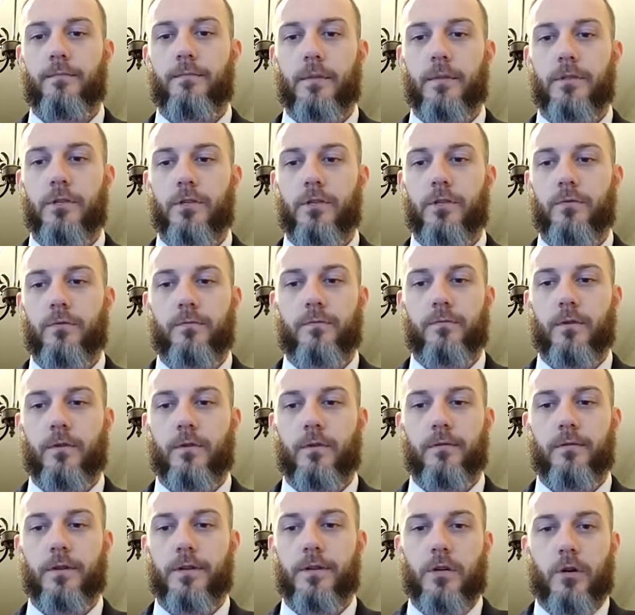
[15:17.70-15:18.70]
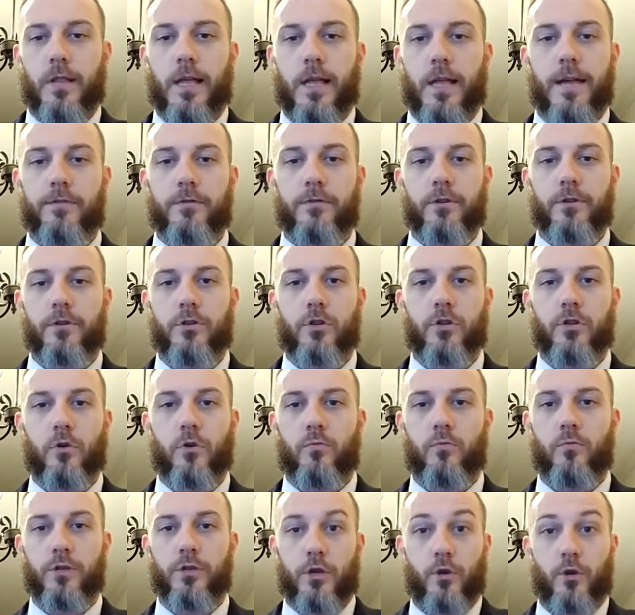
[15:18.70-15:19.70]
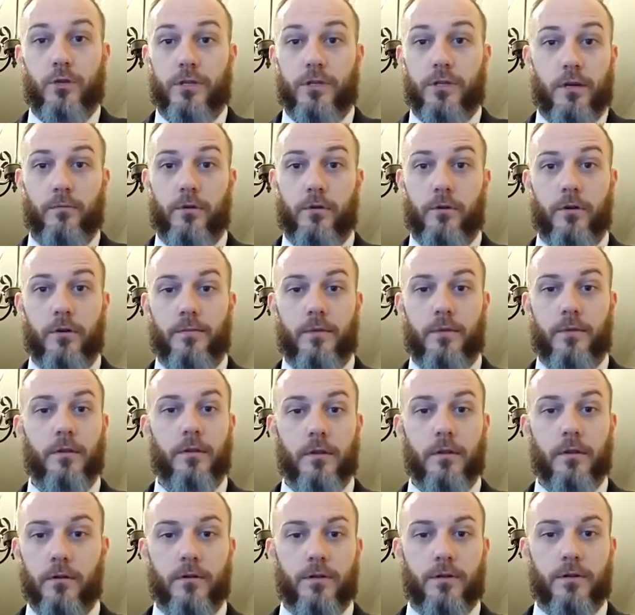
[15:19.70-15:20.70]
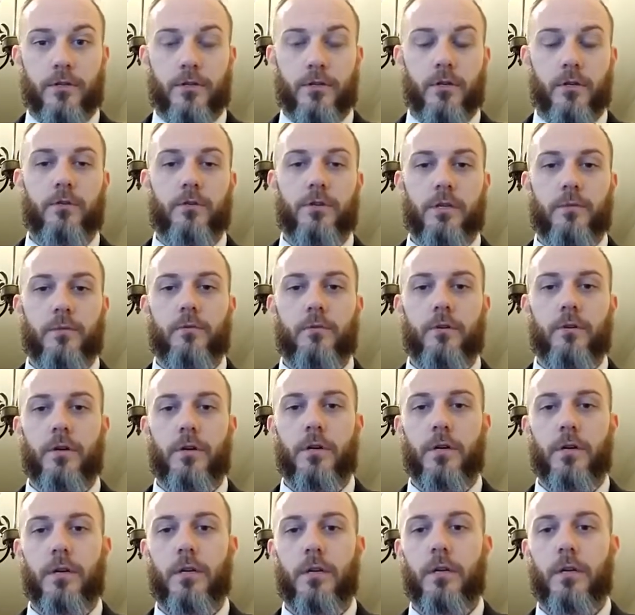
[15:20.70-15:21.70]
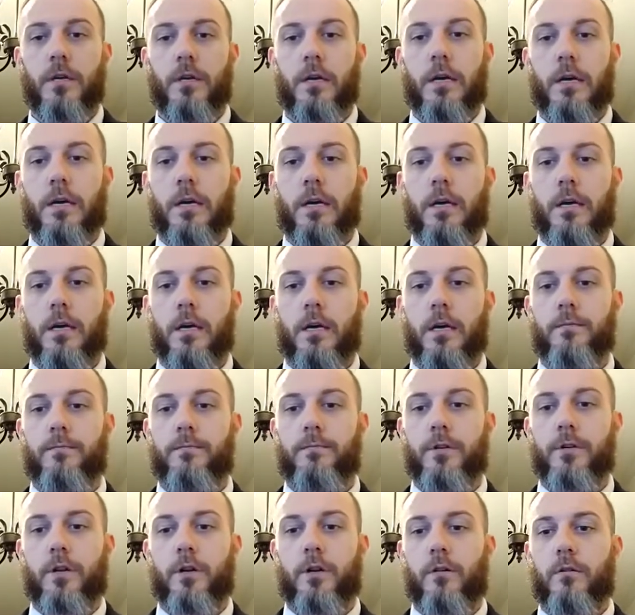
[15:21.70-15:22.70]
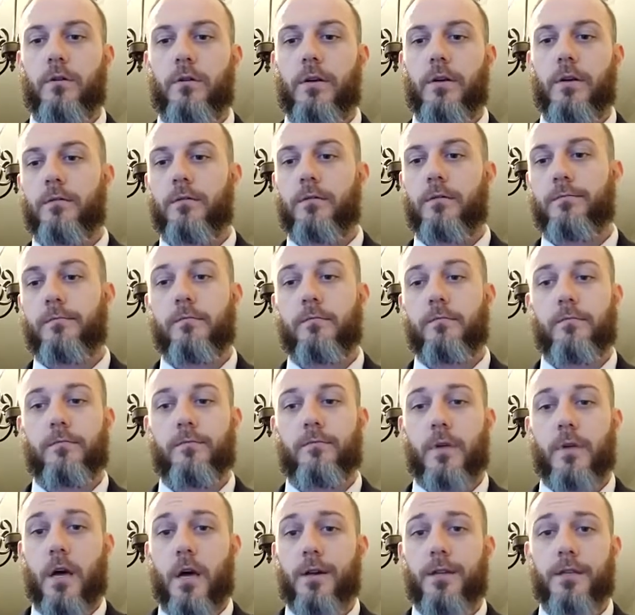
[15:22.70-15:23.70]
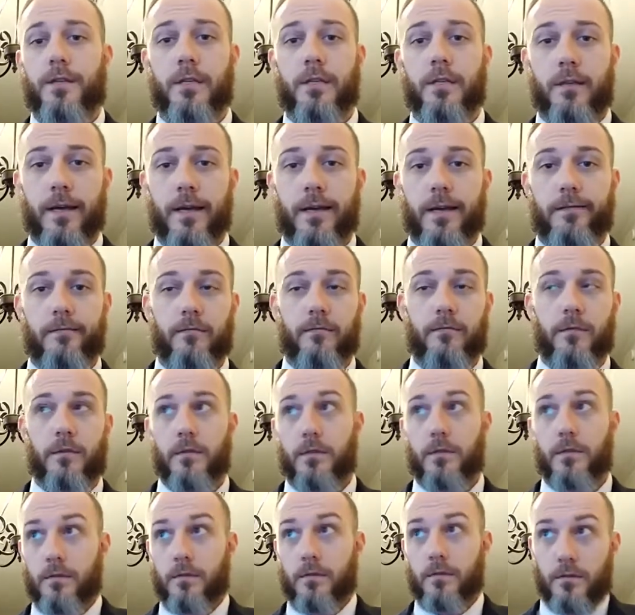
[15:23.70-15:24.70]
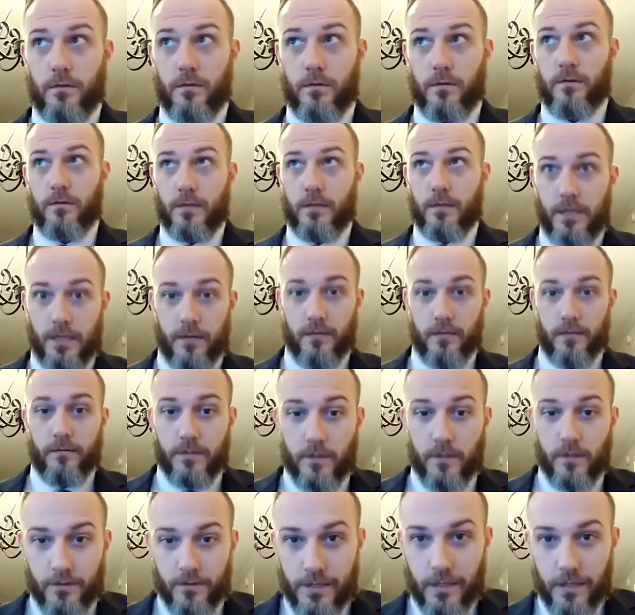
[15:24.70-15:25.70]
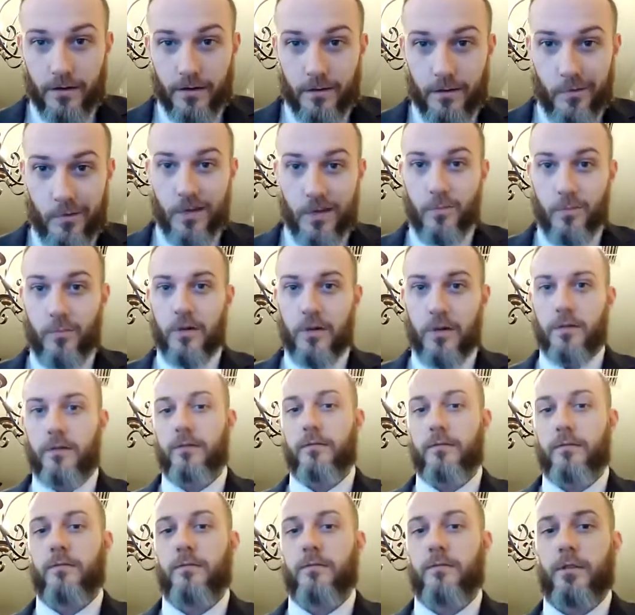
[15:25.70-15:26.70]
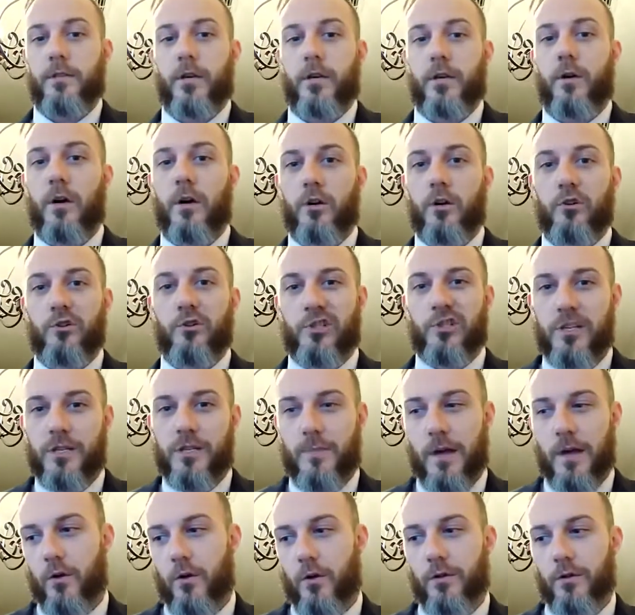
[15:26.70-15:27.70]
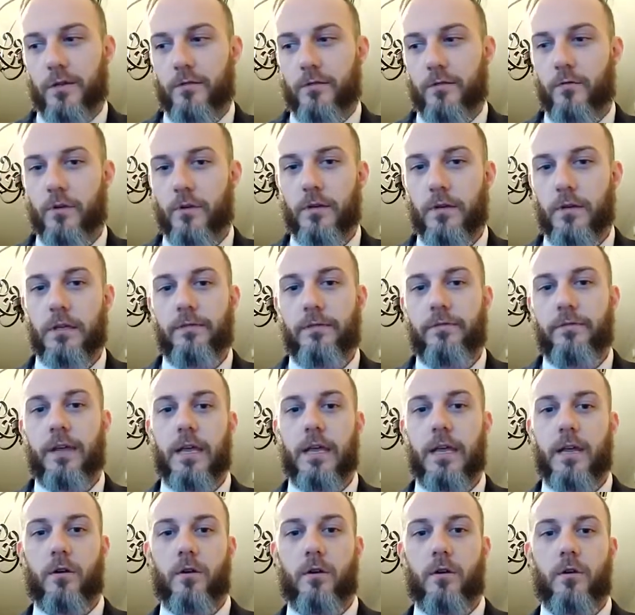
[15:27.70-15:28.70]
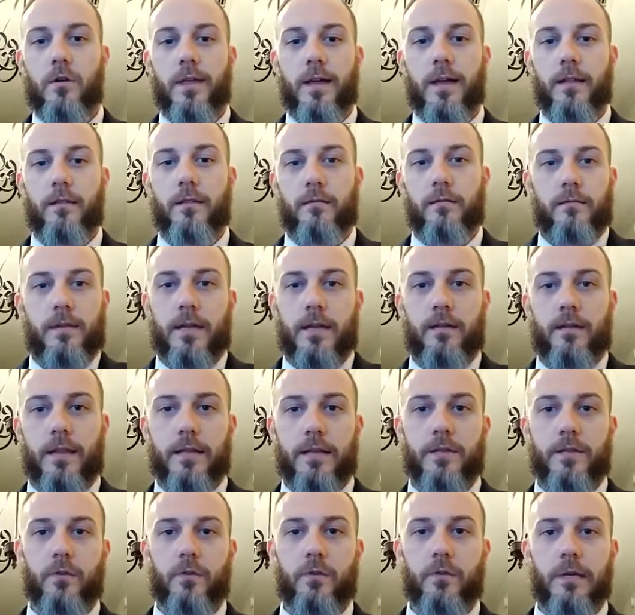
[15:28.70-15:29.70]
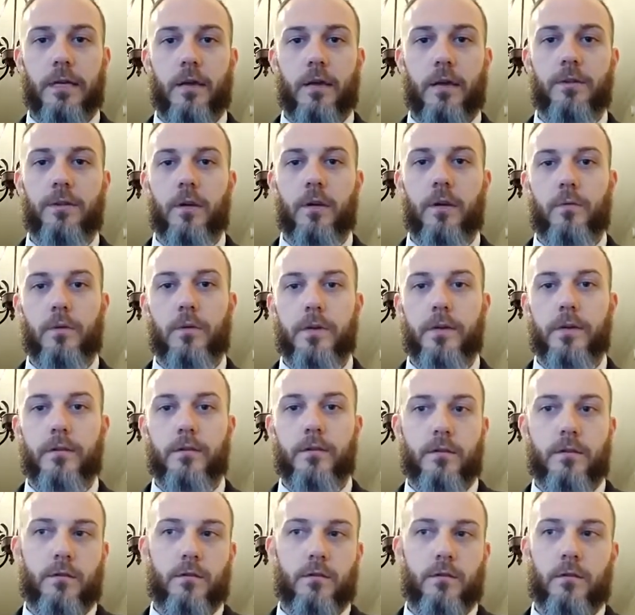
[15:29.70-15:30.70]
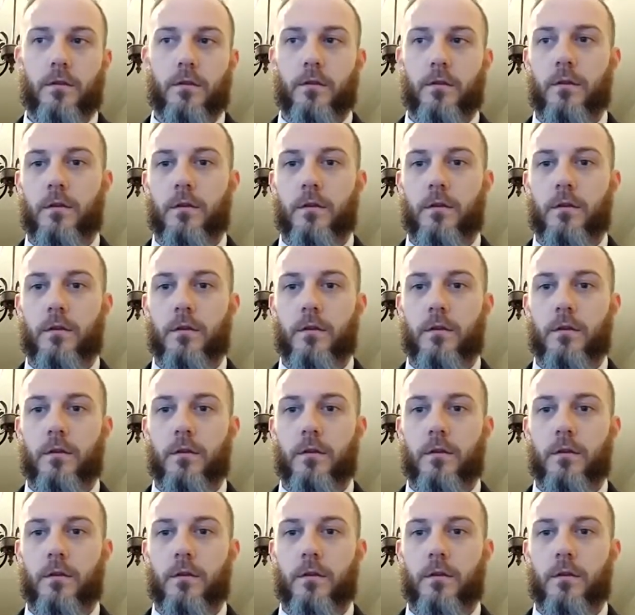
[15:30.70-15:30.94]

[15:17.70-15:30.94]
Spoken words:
Just because our lives are just so similar. I mean, literally so similar. You know, and honestly, like don't tell anybody, but you know, Uncle G's my only real living hero that's really out there because